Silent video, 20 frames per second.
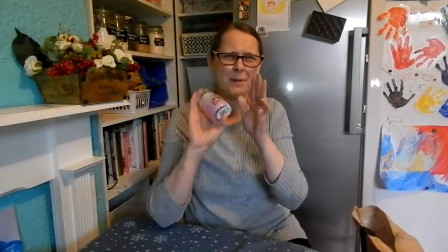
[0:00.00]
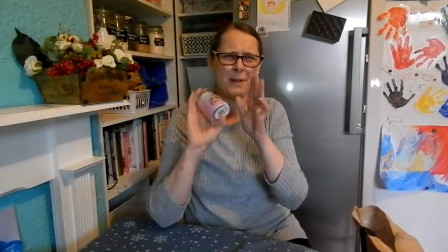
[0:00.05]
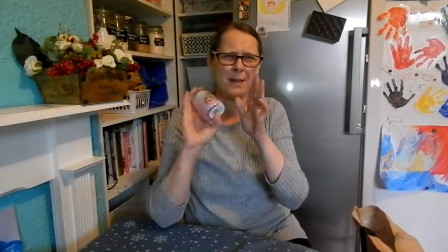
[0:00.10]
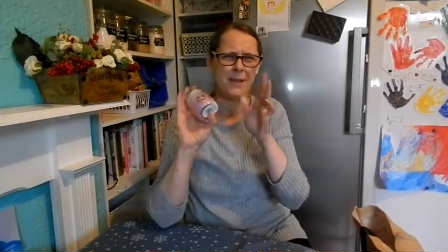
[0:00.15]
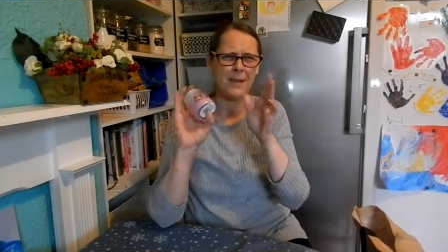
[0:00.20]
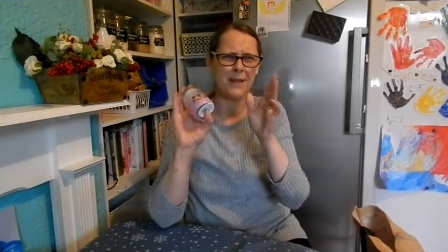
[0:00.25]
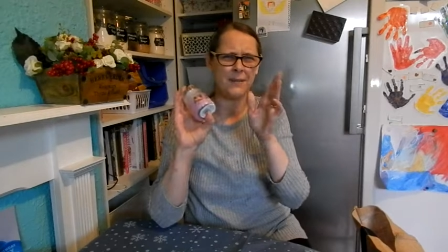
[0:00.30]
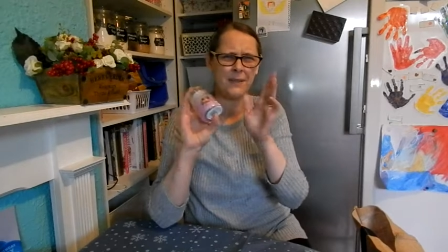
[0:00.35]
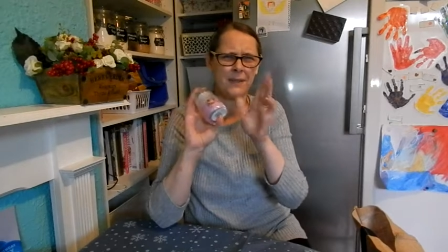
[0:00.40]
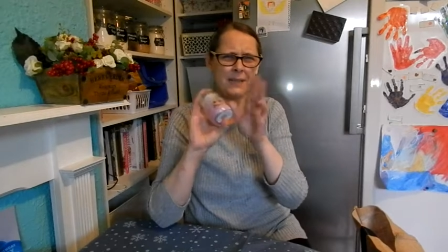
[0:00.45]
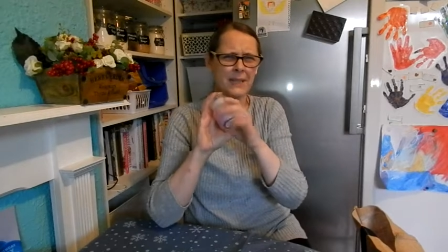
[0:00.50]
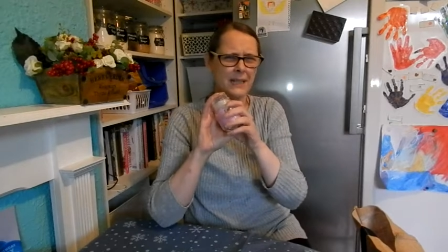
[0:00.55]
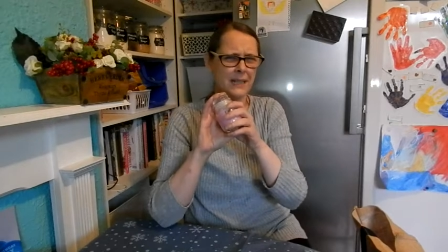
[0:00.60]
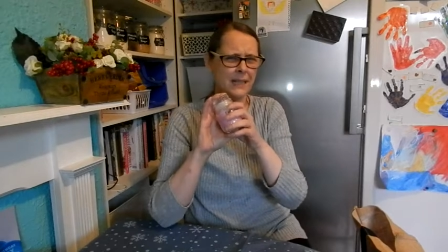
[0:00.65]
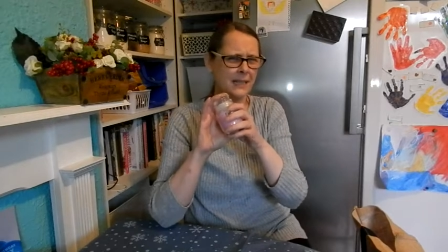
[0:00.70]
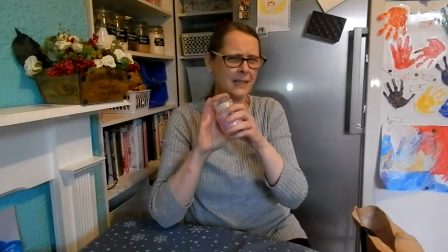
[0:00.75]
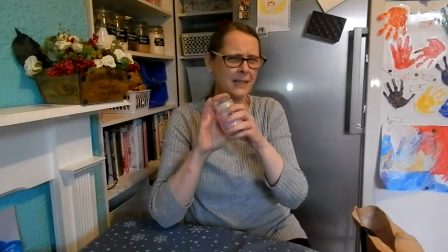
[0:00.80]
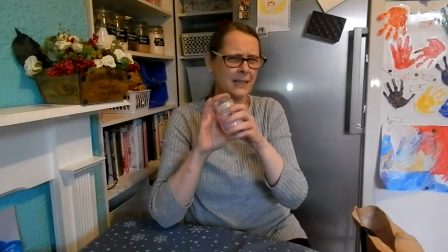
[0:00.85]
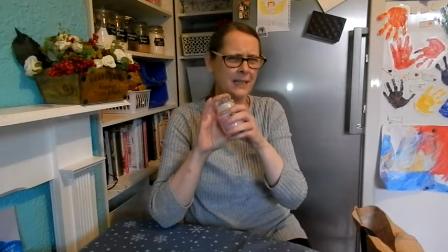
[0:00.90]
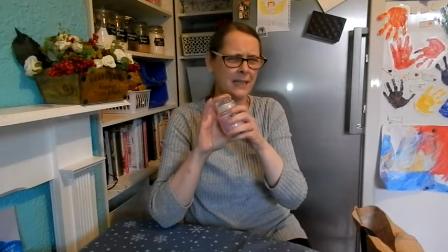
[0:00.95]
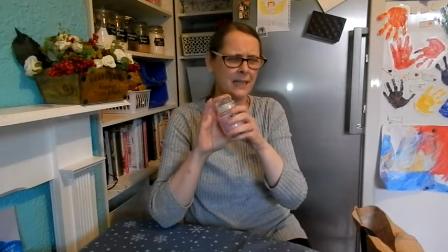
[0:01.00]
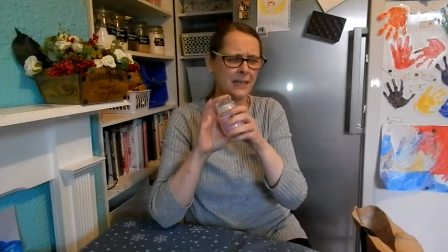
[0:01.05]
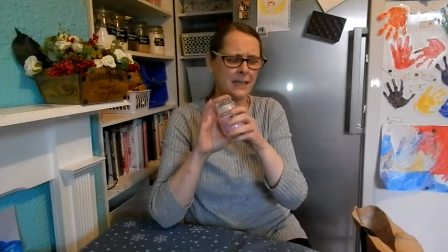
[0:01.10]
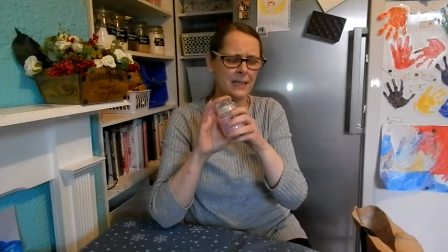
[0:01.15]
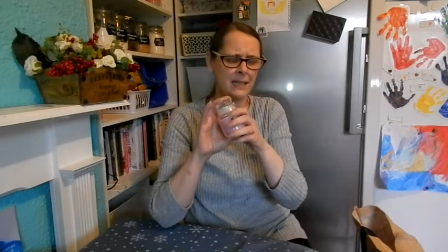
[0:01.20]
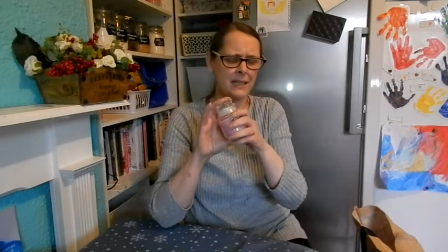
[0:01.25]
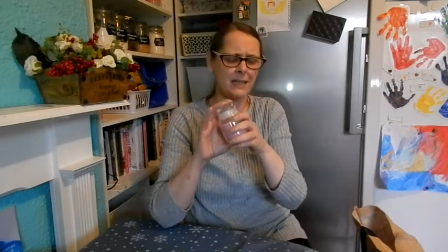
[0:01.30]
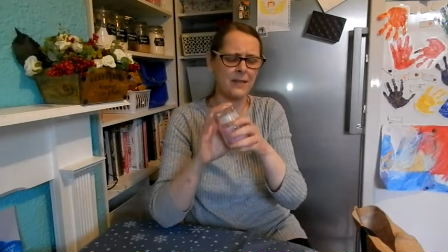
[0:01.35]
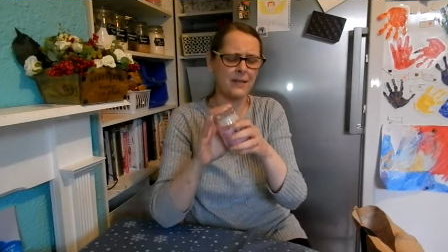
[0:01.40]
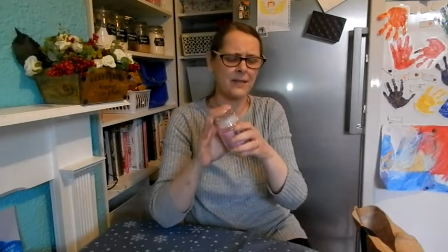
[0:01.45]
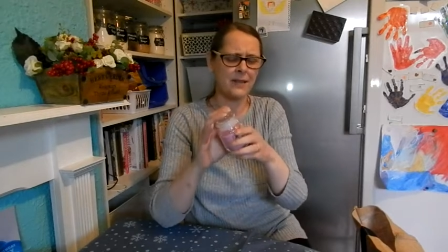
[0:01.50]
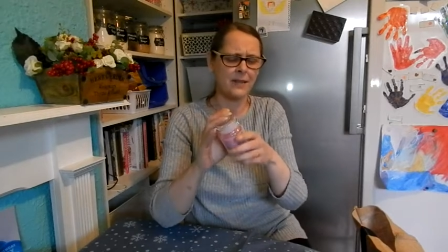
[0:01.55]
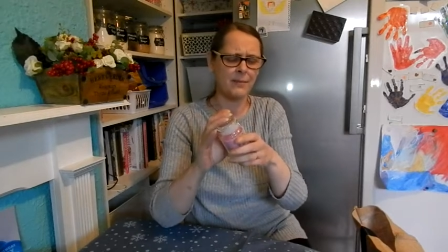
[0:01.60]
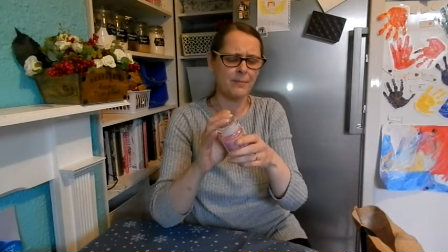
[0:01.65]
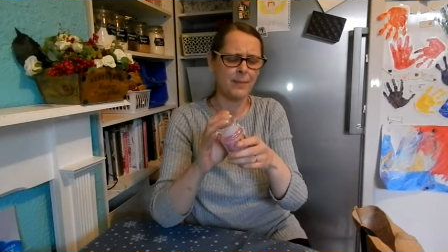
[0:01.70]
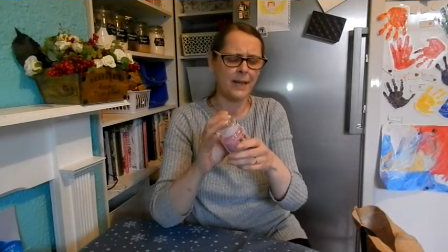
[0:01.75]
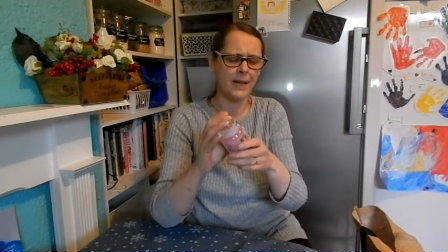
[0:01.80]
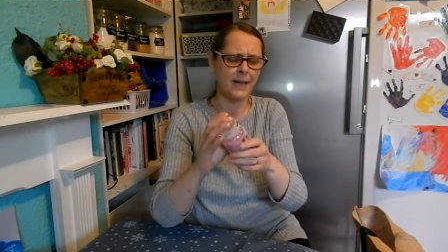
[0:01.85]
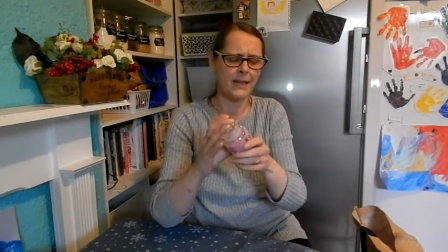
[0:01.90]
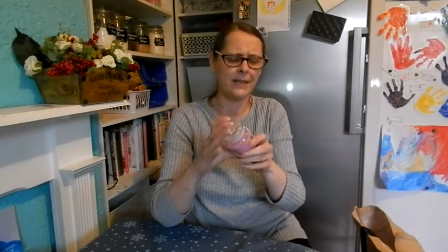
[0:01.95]
believe 69
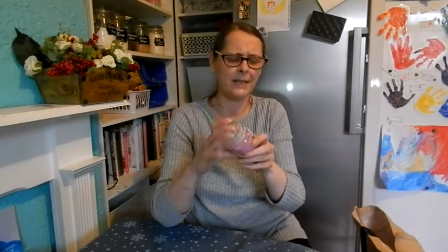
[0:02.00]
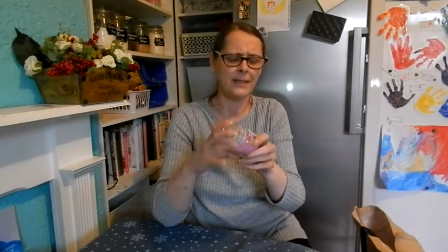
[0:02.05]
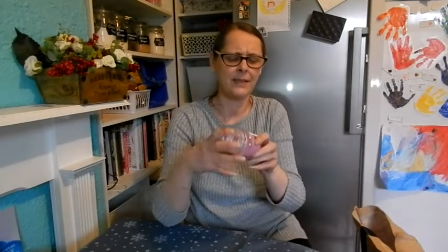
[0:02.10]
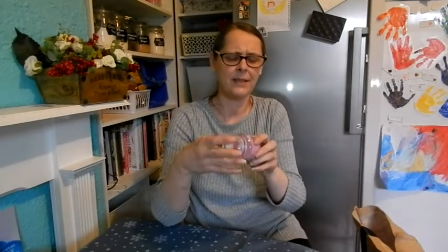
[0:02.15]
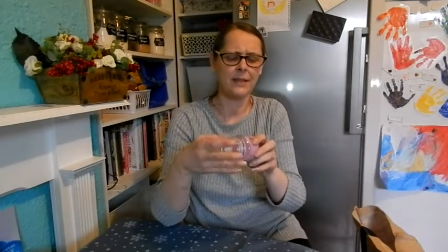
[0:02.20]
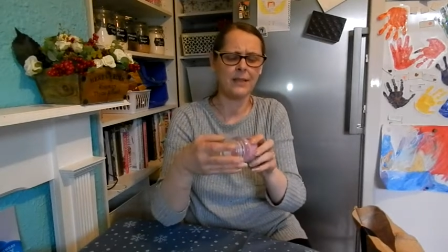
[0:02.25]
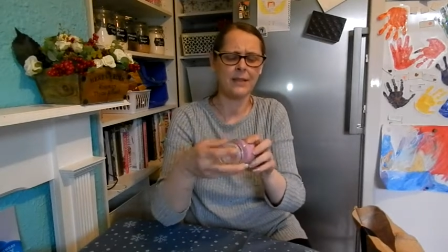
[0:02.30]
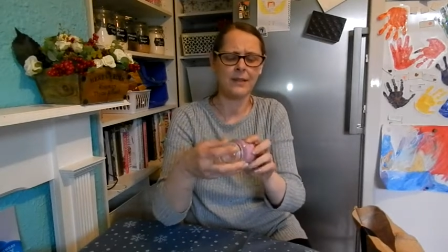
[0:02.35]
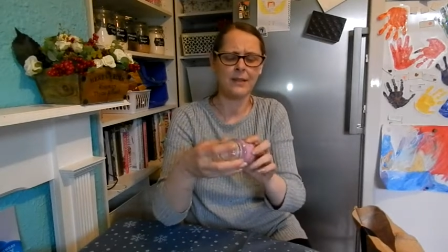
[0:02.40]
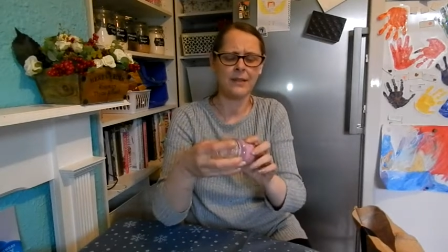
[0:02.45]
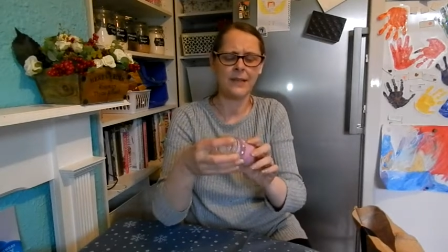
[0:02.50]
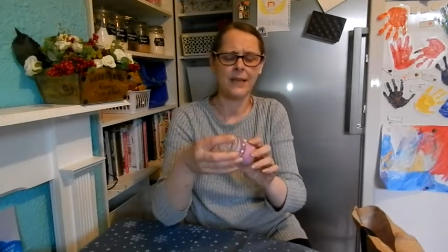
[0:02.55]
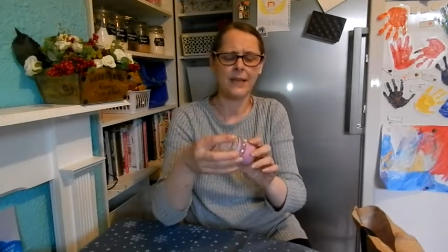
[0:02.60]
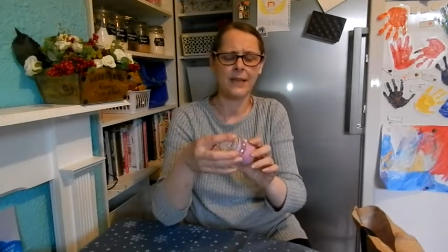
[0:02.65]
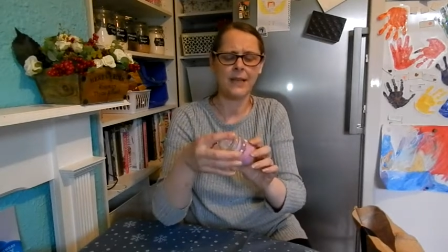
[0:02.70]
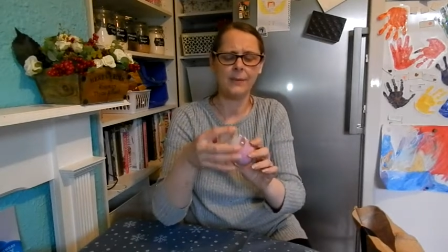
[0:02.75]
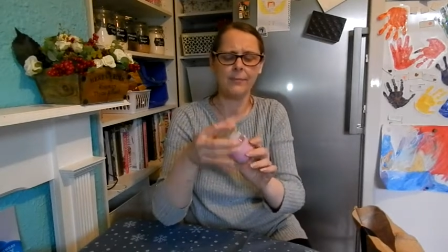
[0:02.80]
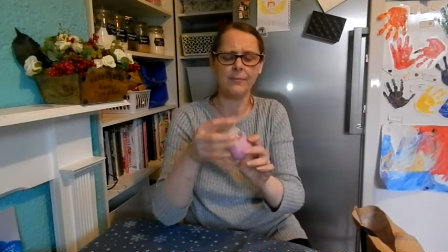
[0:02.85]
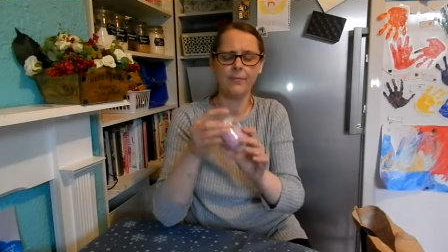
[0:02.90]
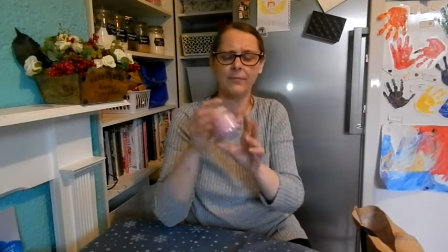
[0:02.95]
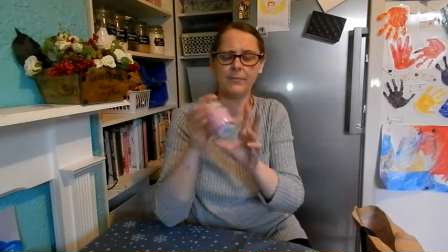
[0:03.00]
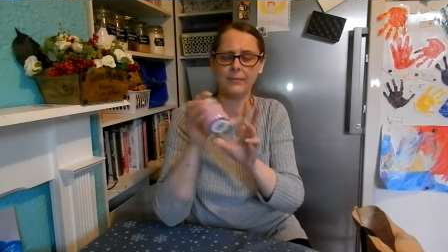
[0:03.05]
pence are they